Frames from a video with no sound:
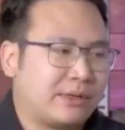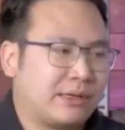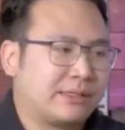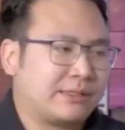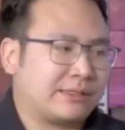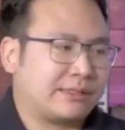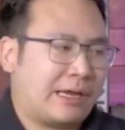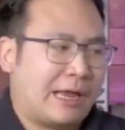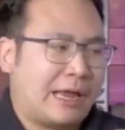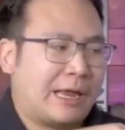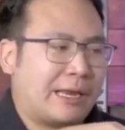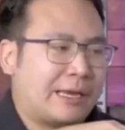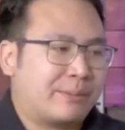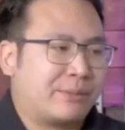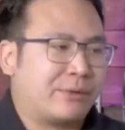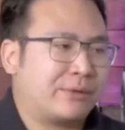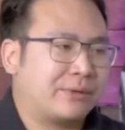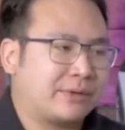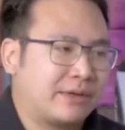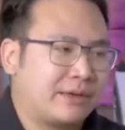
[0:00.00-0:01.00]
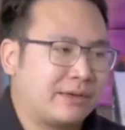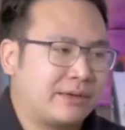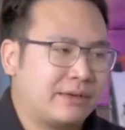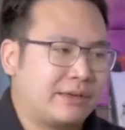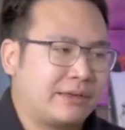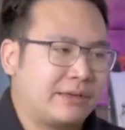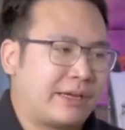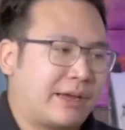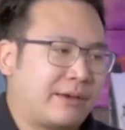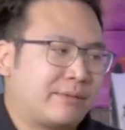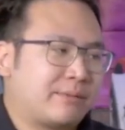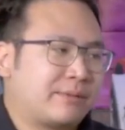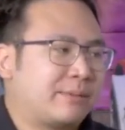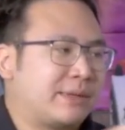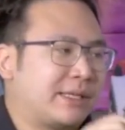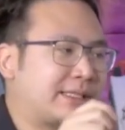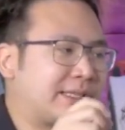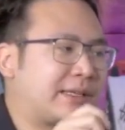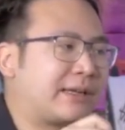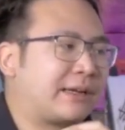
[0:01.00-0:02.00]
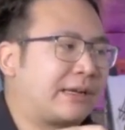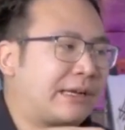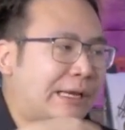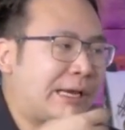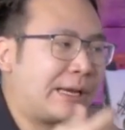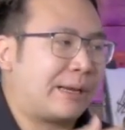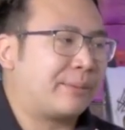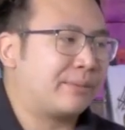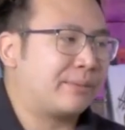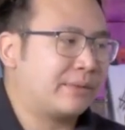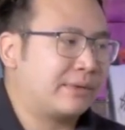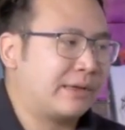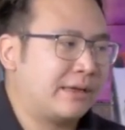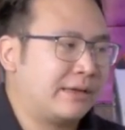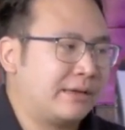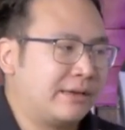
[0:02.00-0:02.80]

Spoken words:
is enabled, they can basically claim